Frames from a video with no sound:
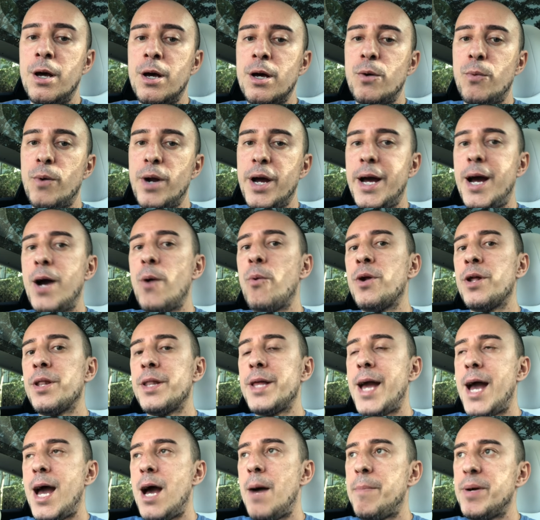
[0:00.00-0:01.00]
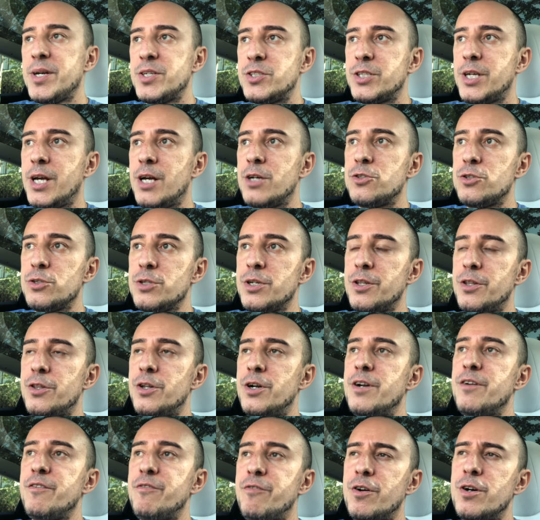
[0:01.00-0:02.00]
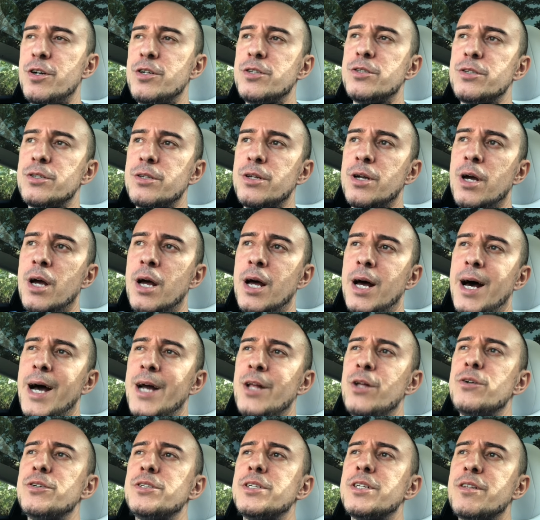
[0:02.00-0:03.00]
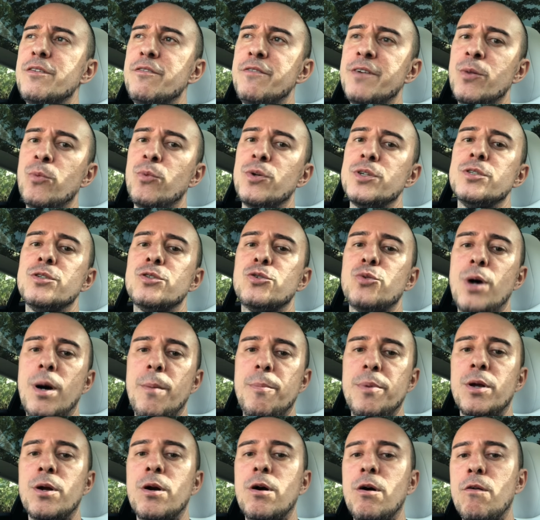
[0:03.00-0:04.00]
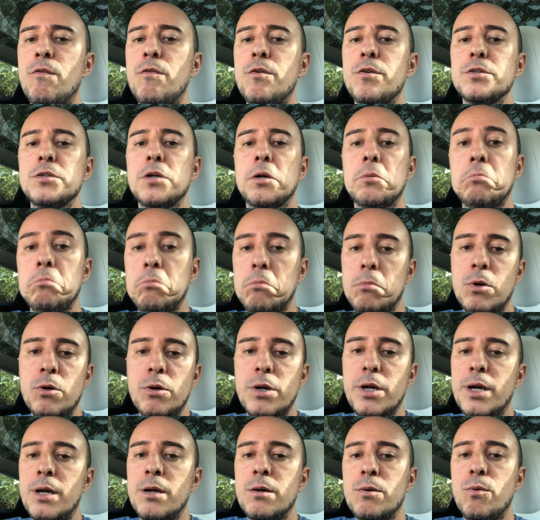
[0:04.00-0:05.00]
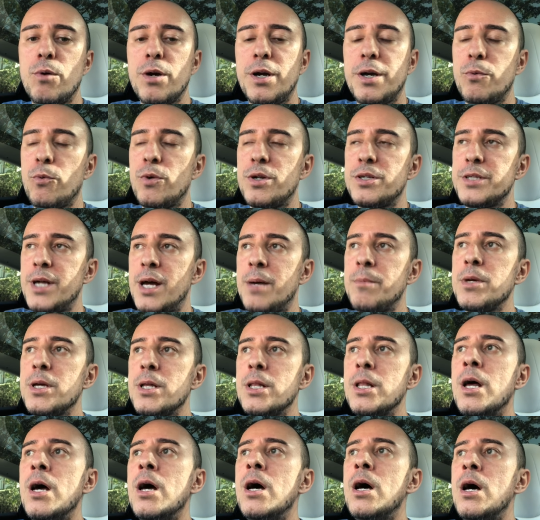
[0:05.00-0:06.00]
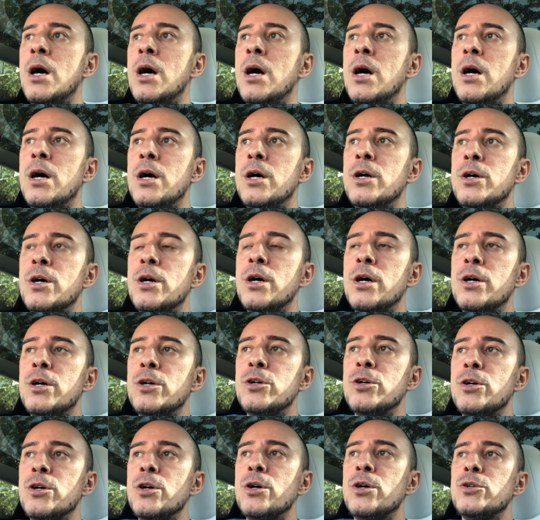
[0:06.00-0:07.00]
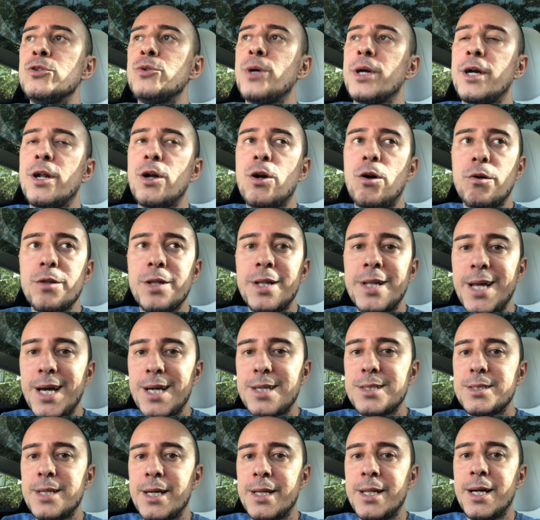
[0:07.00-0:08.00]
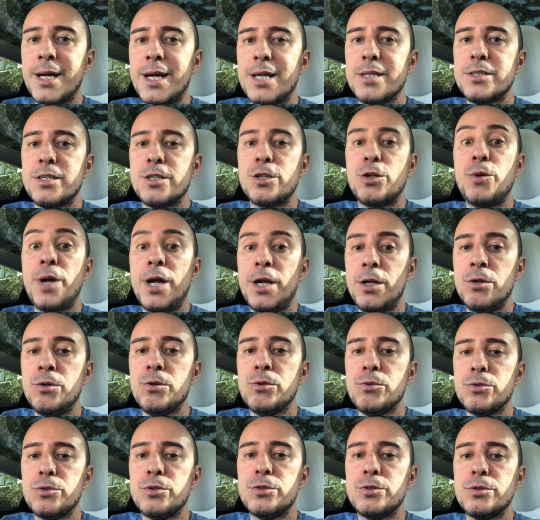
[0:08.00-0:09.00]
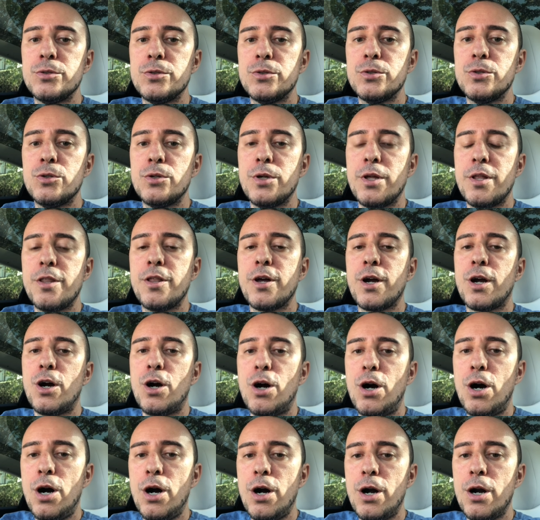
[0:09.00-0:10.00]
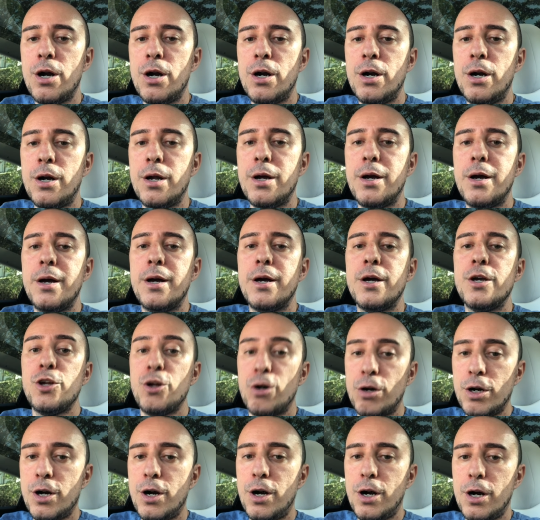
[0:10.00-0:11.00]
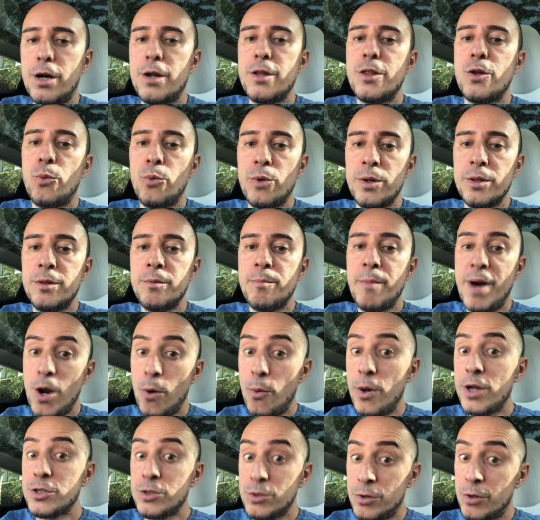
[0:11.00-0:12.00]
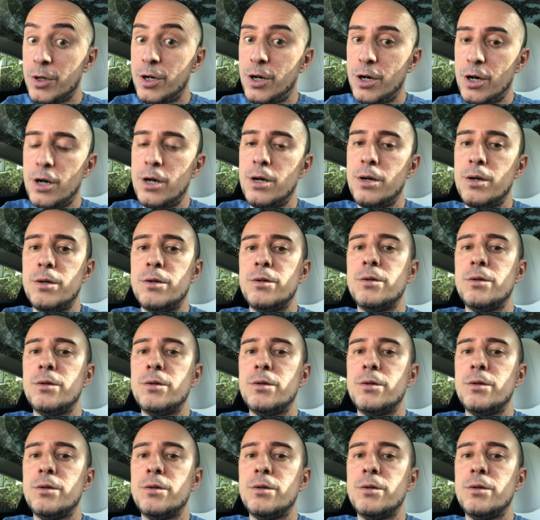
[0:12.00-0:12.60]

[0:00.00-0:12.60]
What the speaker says: right? I went on the app, I scheduled it 31st. I noticed that the VIN wasn't swapping over. I was like, okay, what does that mean? So I got a call the next day, and the guy said, great news. The car, your car, the one, my original car,